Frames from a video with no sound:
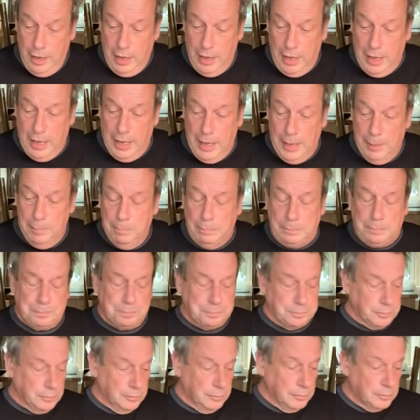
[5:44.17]

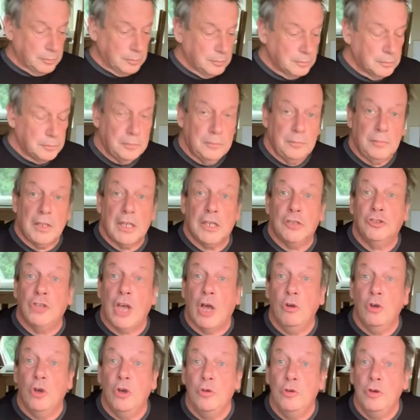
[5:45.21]
So
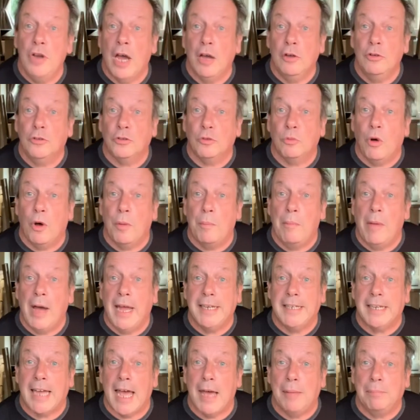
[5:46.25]
who knows what might
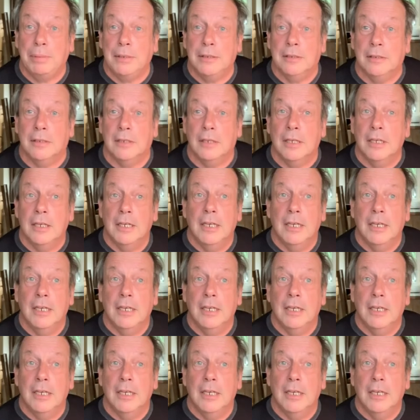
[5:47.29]
happen